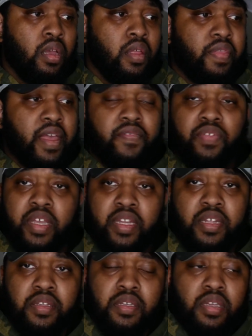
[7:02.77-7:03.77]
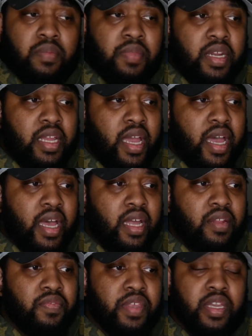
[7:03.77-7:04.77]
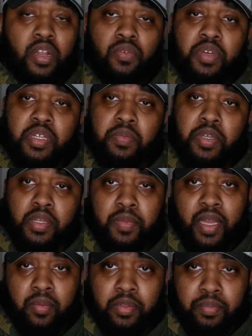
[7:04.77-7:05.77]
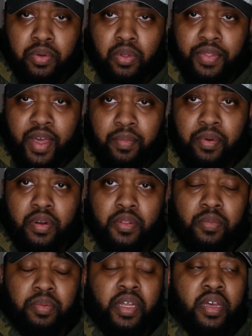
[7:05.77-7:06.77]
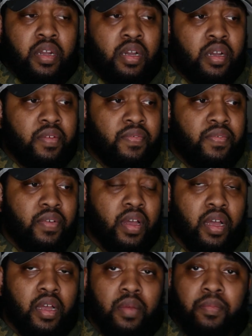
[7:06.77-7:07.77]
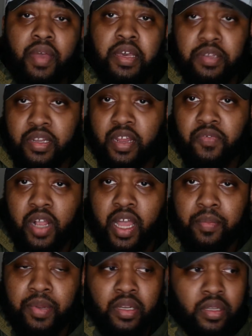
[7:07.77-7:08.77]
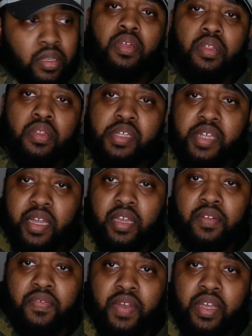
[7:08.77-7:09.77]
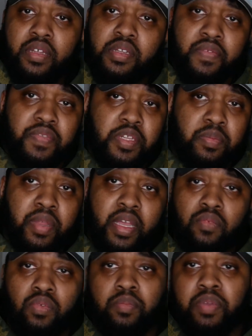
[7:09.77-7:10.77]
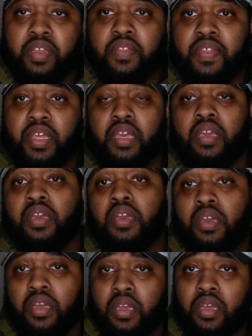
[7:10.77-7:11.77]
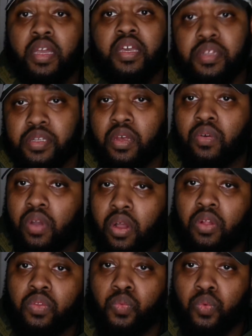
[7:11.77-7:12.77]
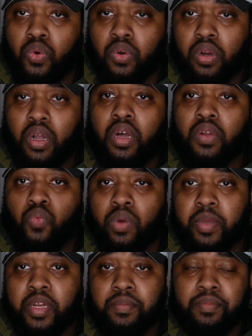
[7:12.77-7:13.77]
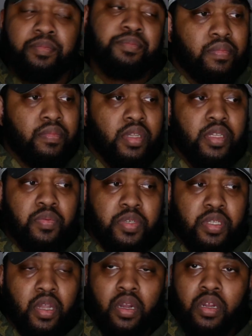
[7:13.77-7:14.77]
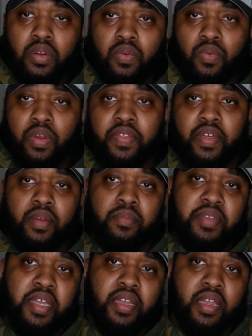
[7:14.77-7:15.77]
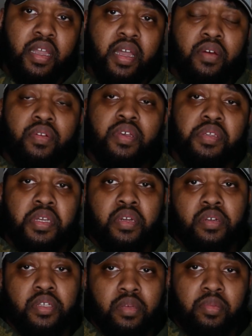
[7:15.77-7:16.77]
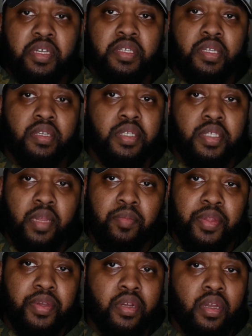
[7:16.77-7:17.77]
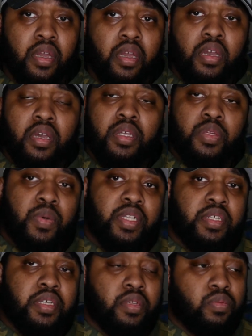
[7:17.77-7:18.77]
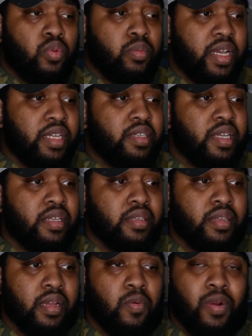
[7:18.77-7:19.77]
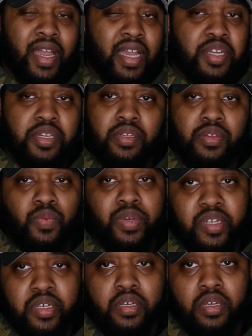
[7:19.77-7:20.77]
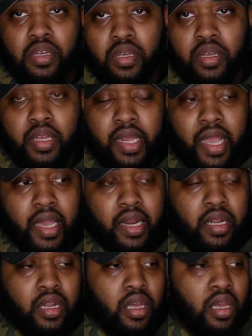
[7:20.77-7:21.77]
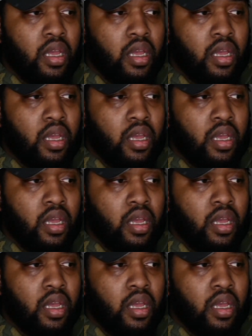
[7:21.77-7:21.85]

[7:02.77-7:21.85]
Thankfully, it doesn't seem that he had the charisma to be able to pull that part of the plan off, as it never happened. The second phase of this plan would be his so-called war on women. This would start with him taking out his younger siblings and his stepmother, as well as his roommates, as they were Asians, which he hated.